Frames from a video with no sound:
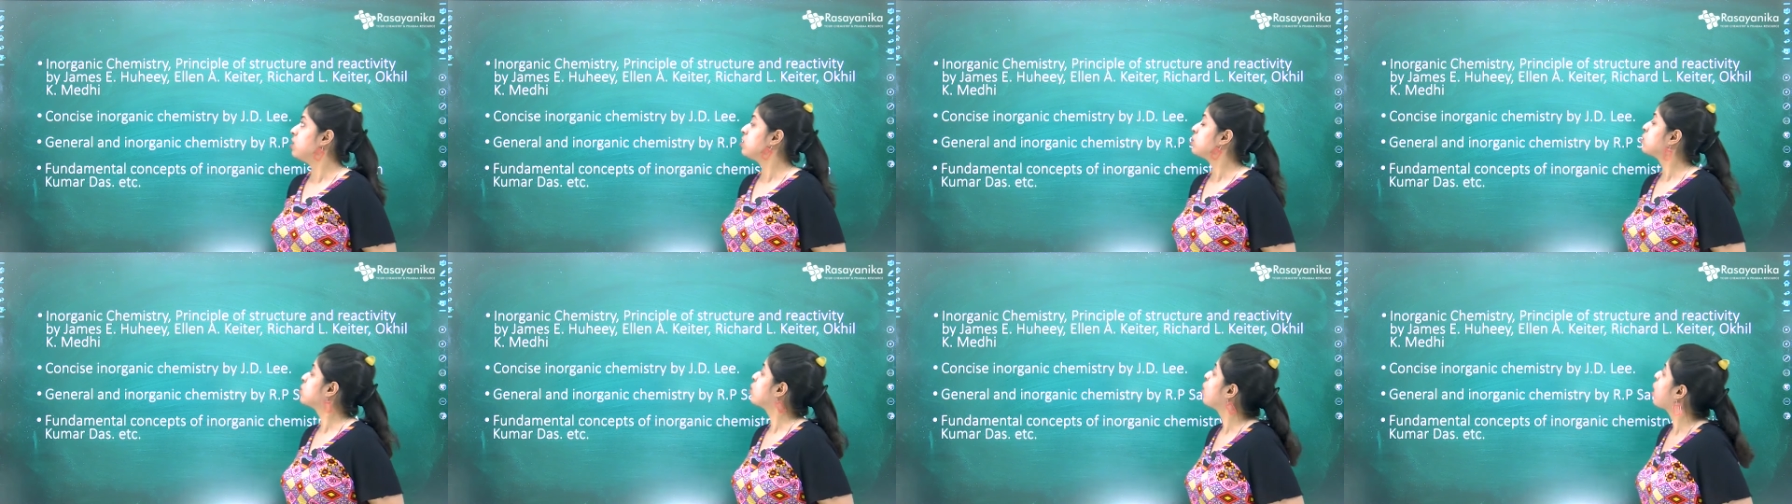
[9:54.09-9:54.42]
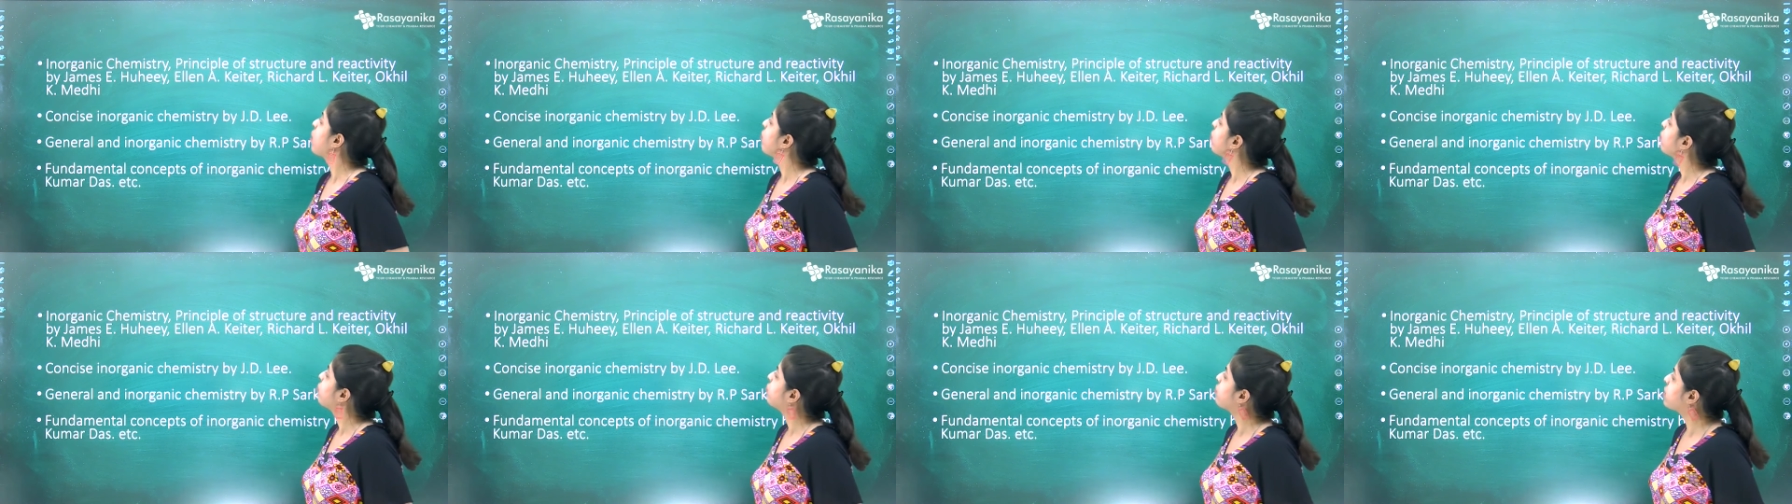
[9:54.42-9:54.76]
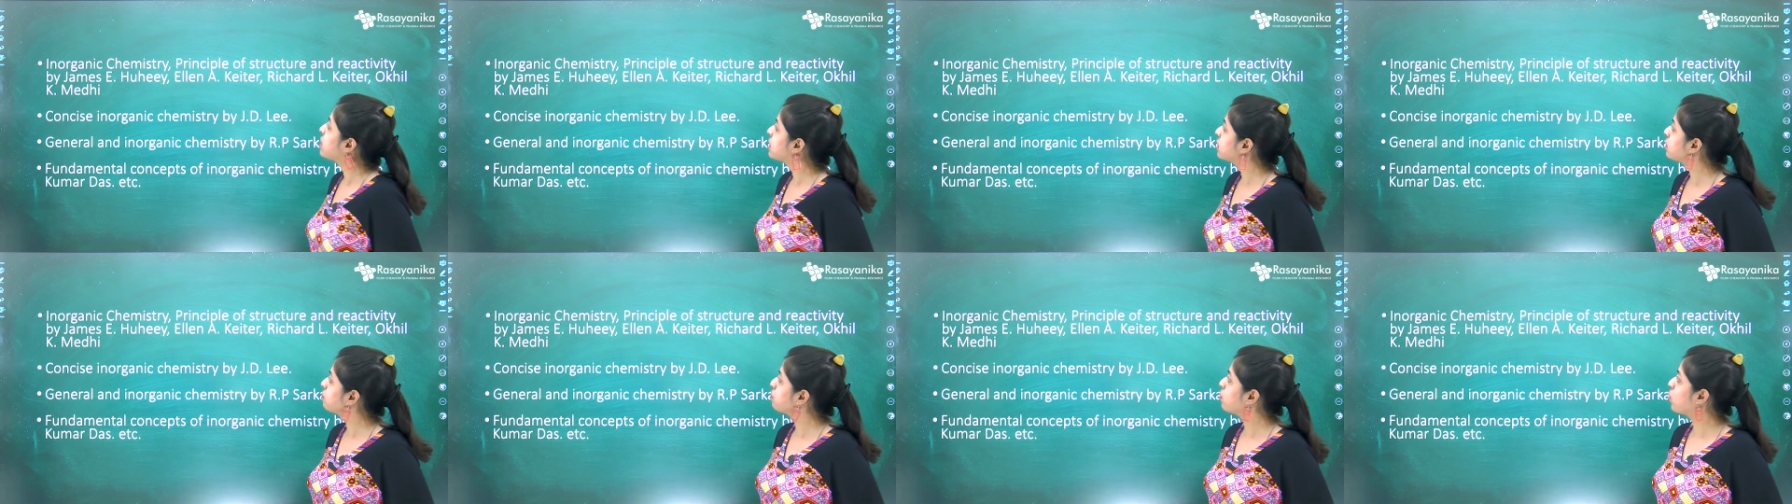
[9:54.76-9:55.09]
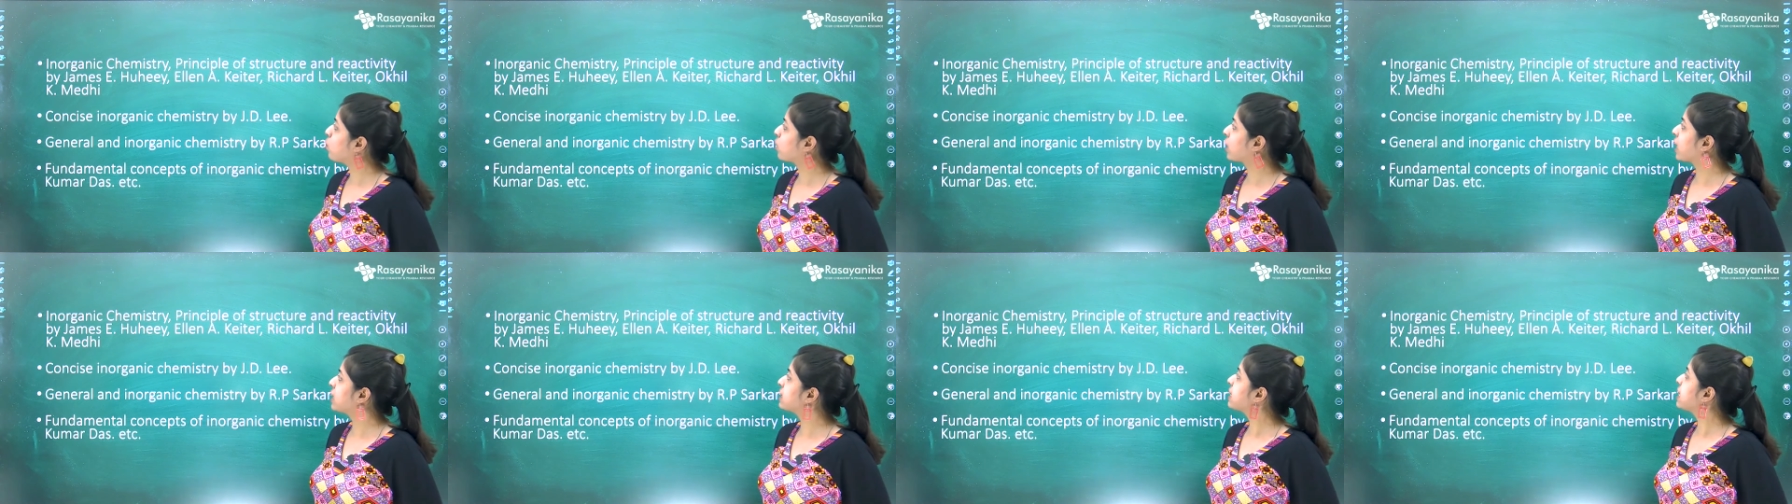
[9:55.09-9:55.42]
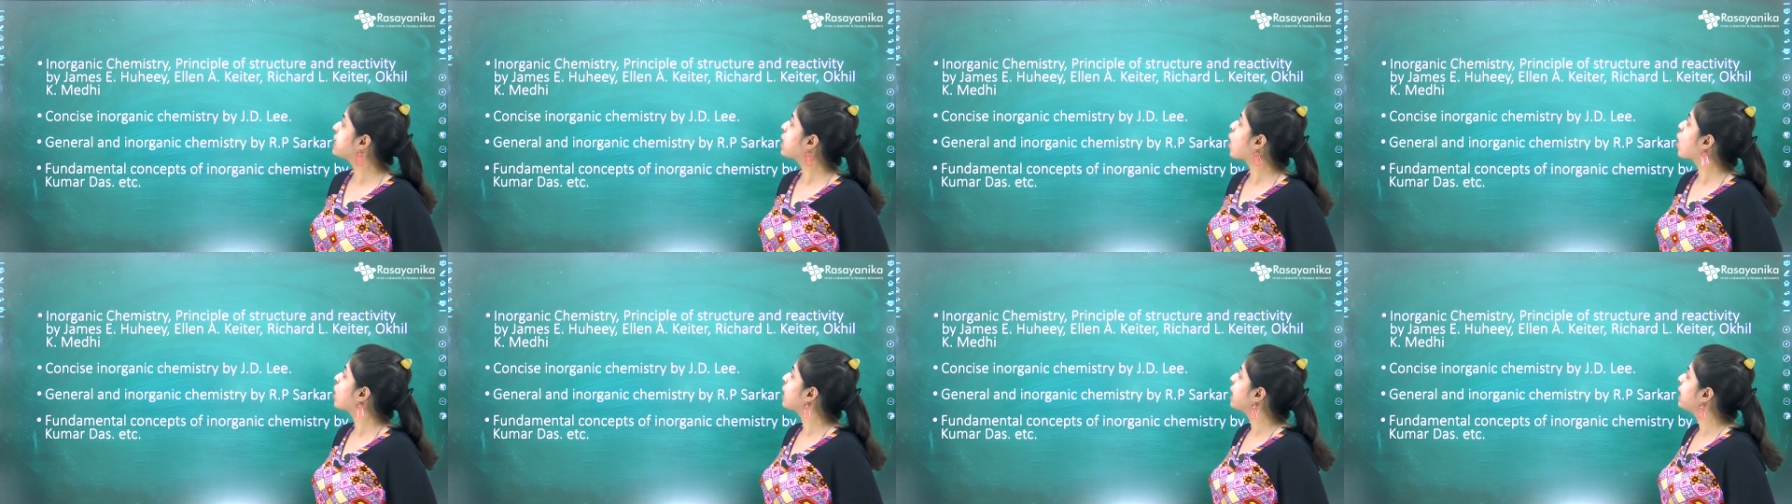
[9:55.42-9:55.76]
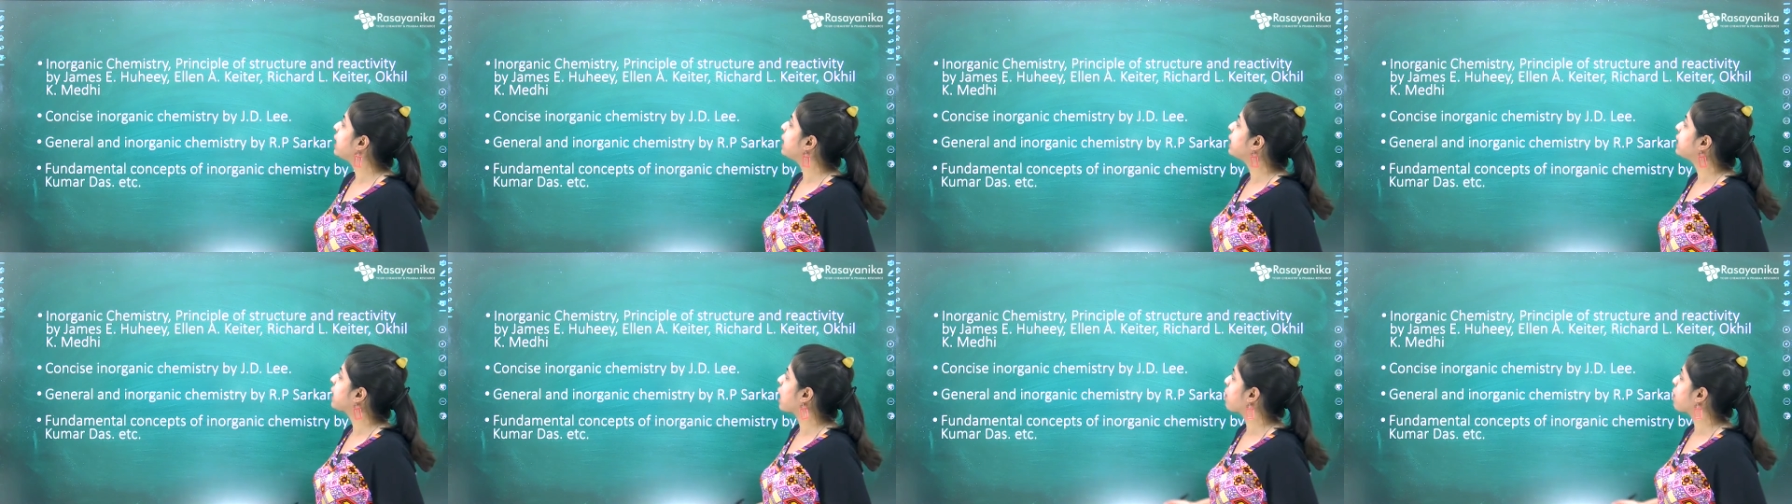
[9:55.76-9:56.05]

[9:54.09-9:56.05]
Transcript: So our first book is Inorganic